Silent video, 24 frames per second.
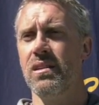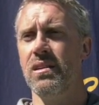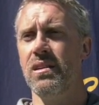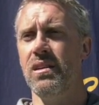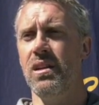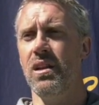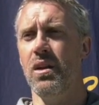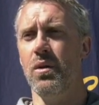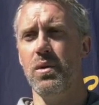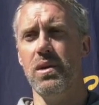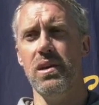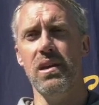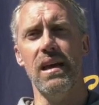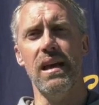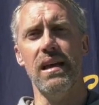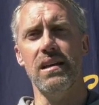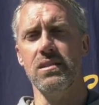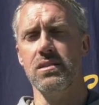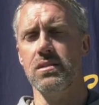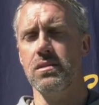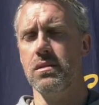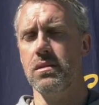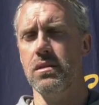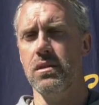You know,
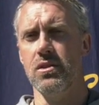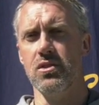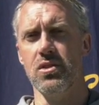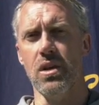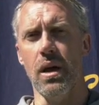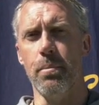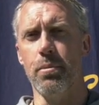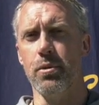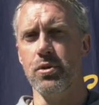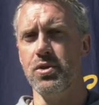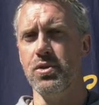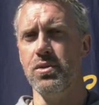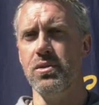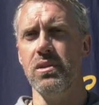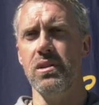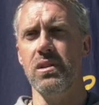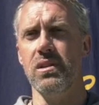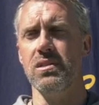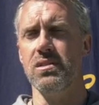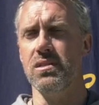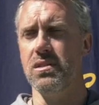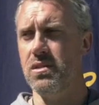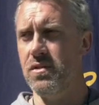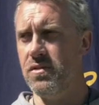there's
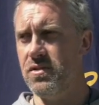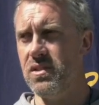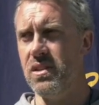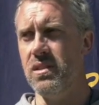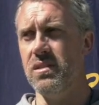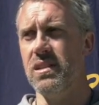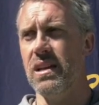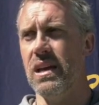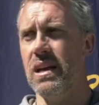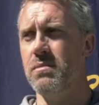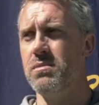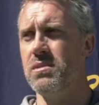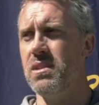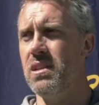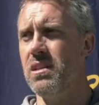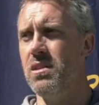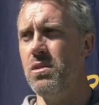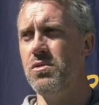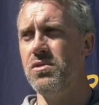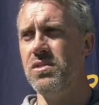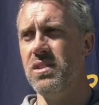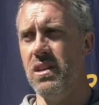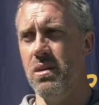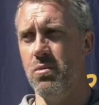opportunities, and you've seen times that
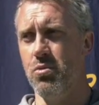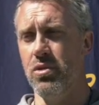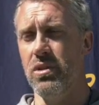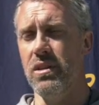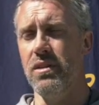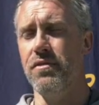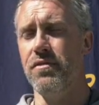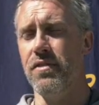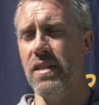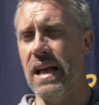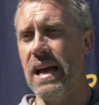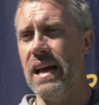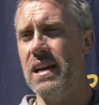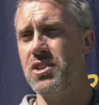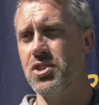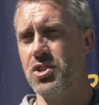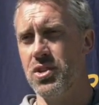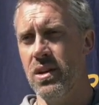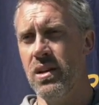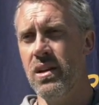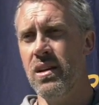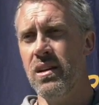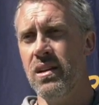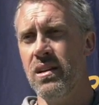you see him really
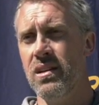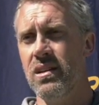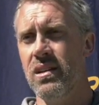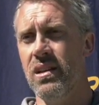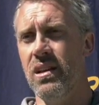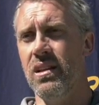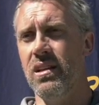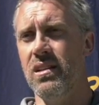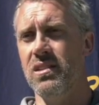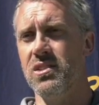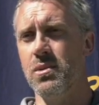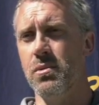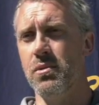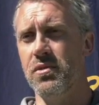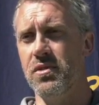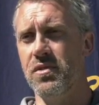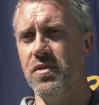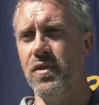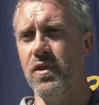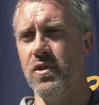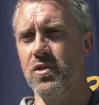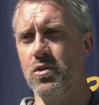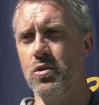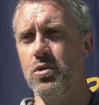flash in some of his
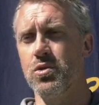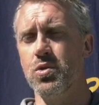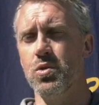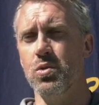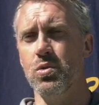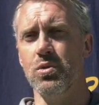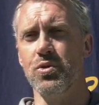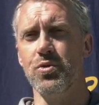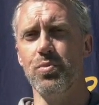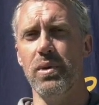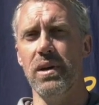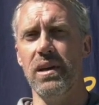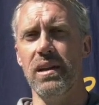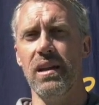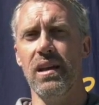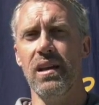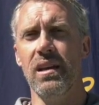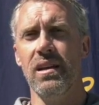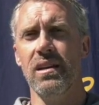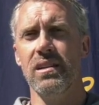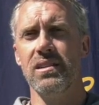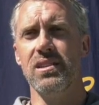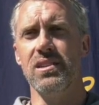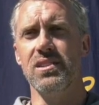physical tools, but
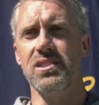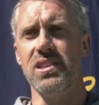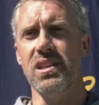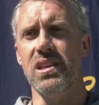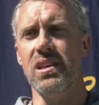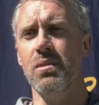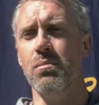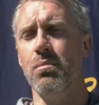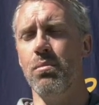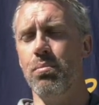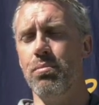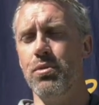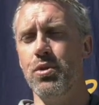to see him